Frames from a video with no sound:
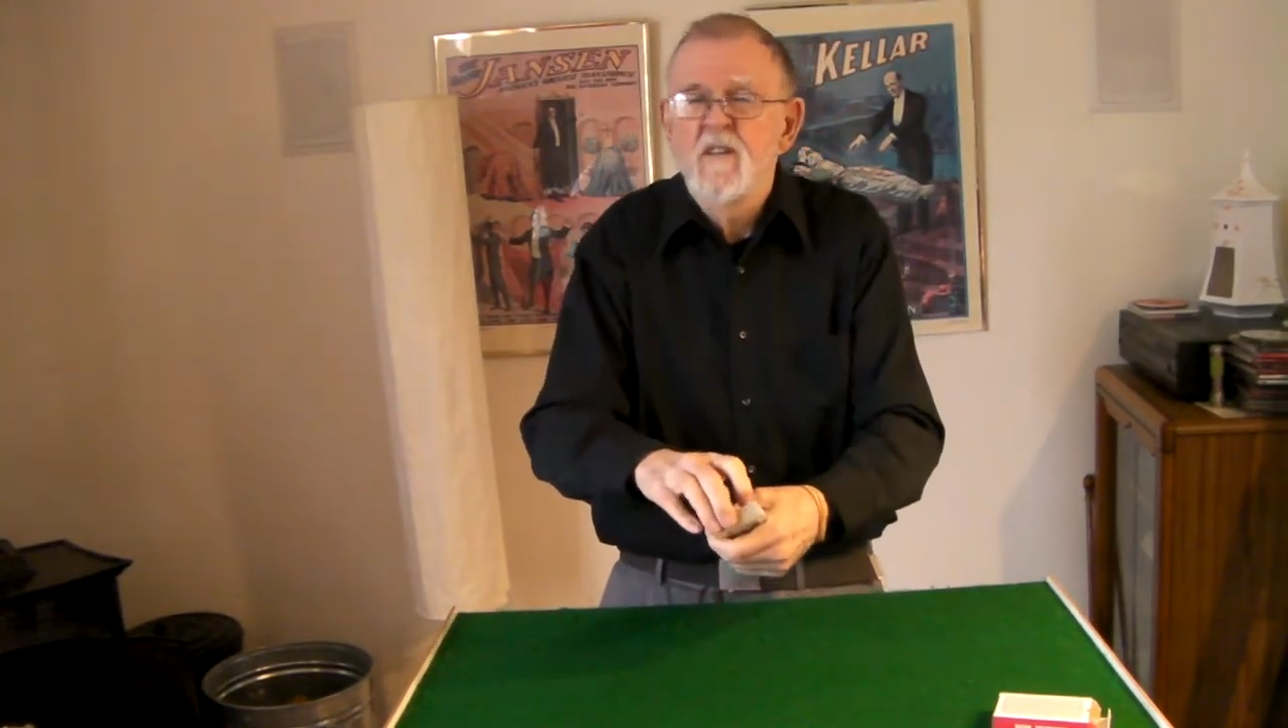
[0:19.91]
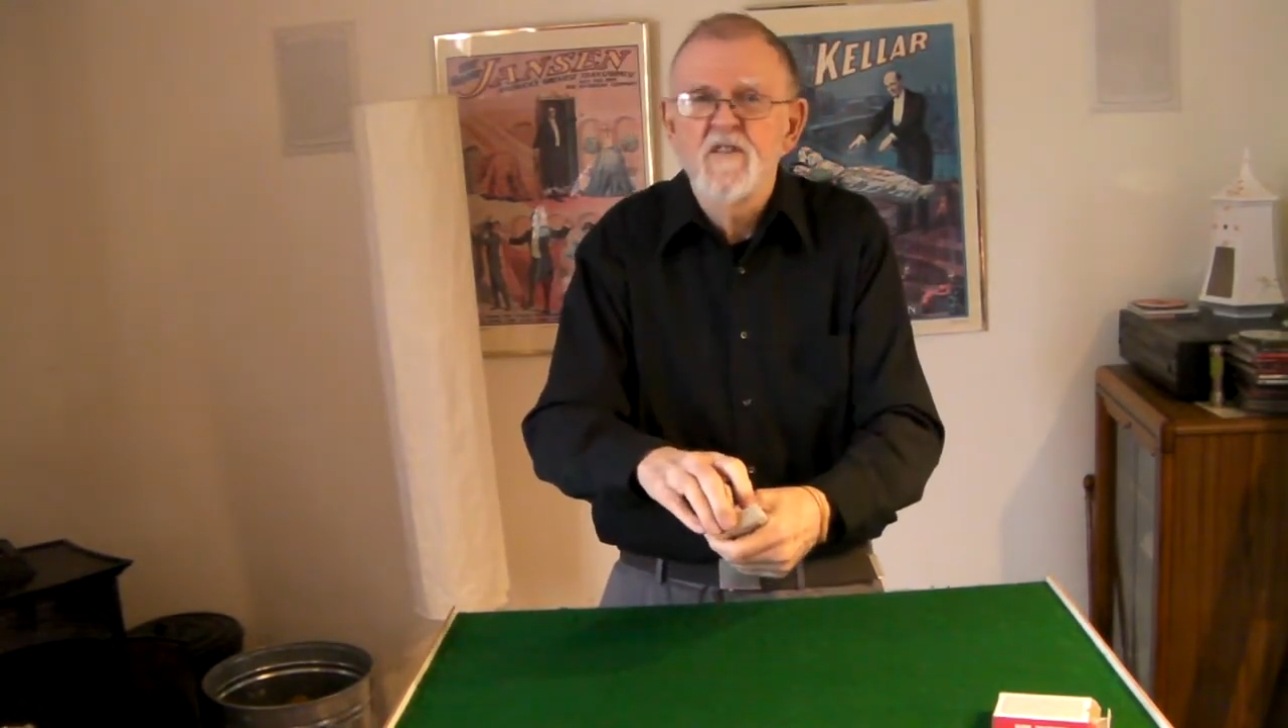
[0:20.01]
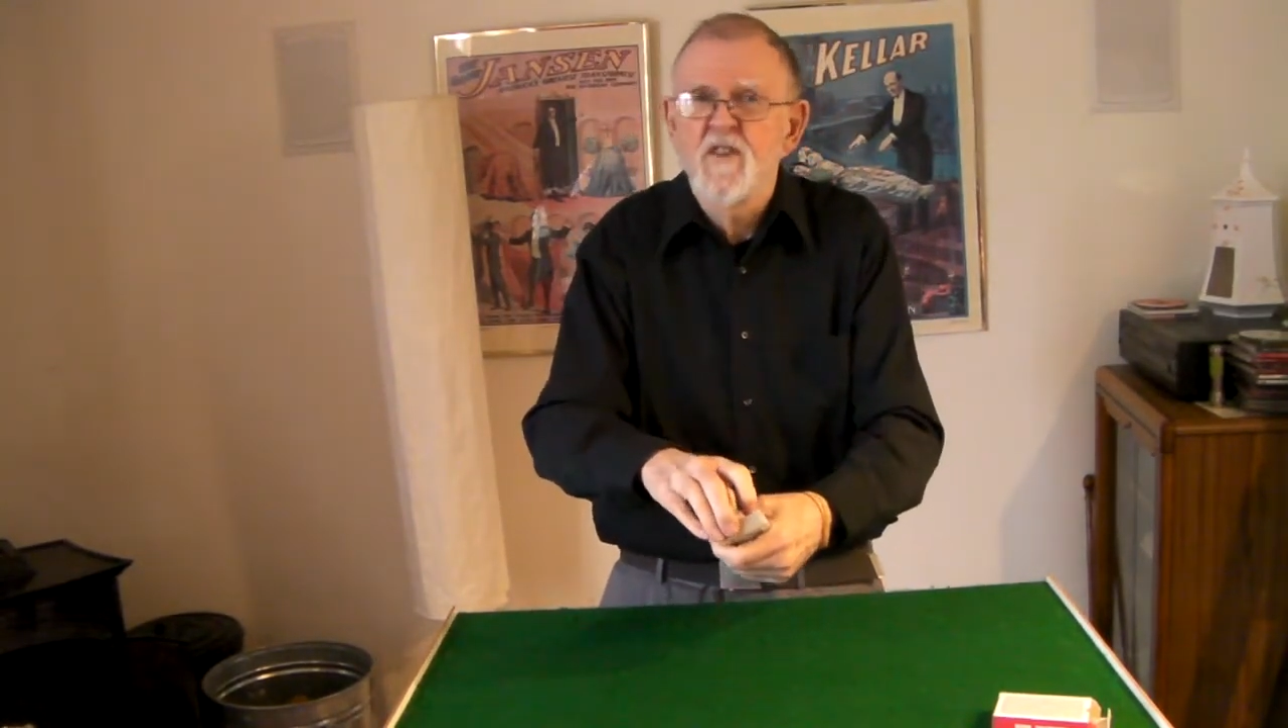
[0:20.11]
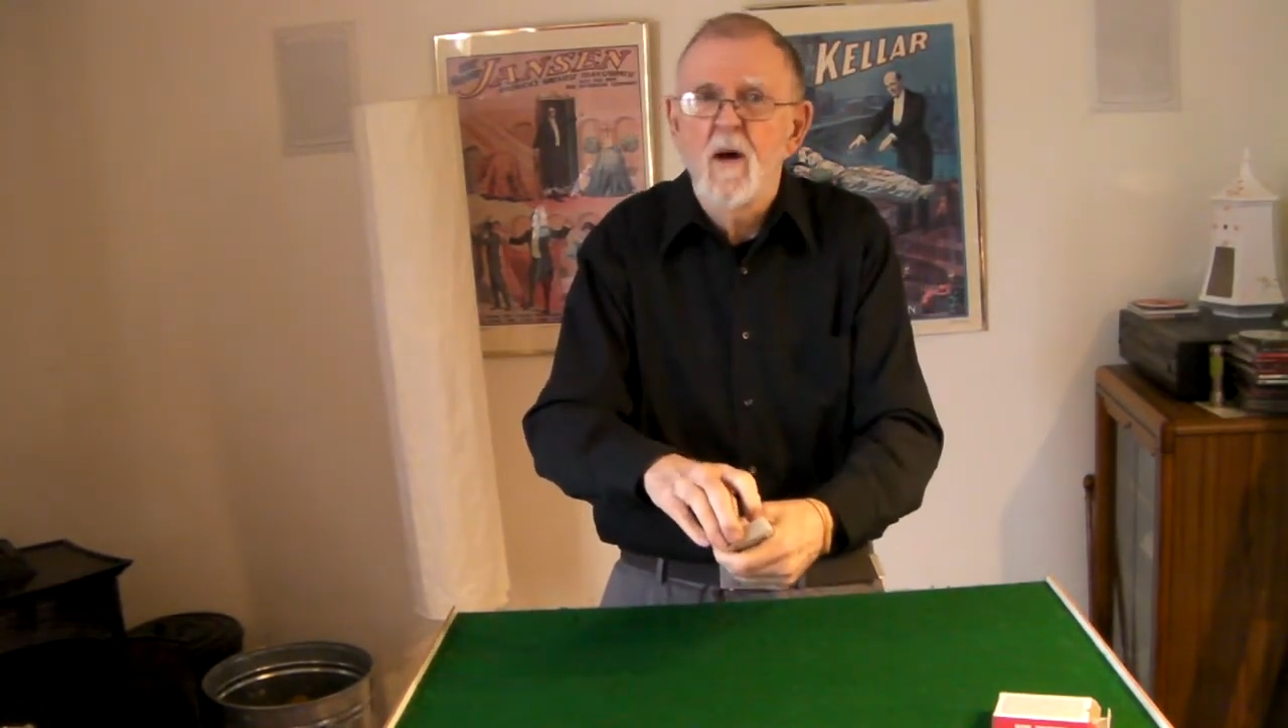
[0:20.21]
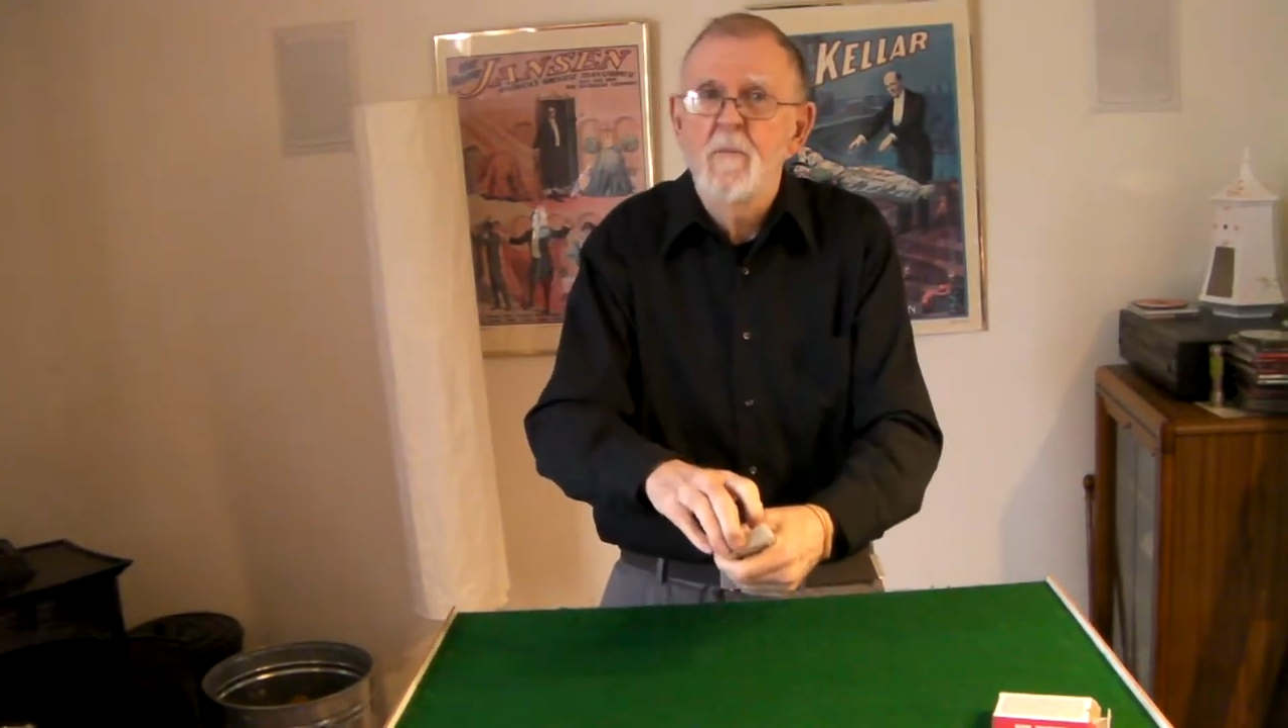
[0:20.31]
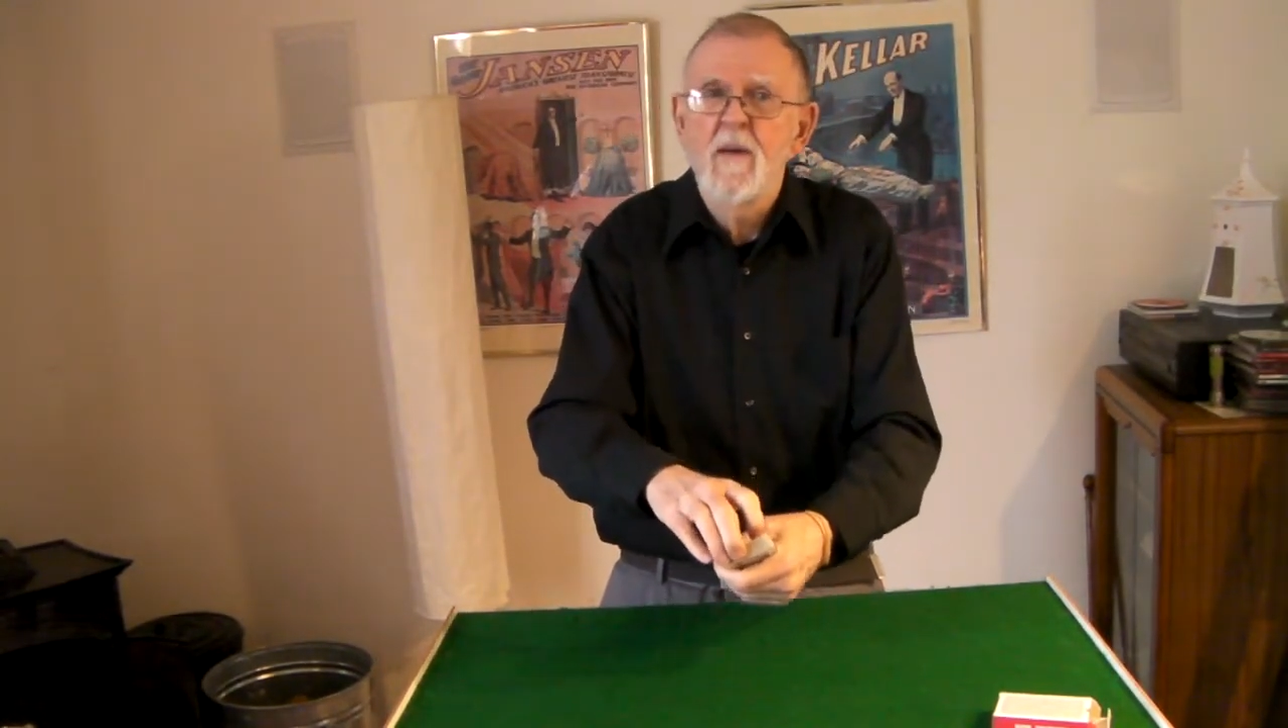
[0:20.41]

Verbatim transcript: stop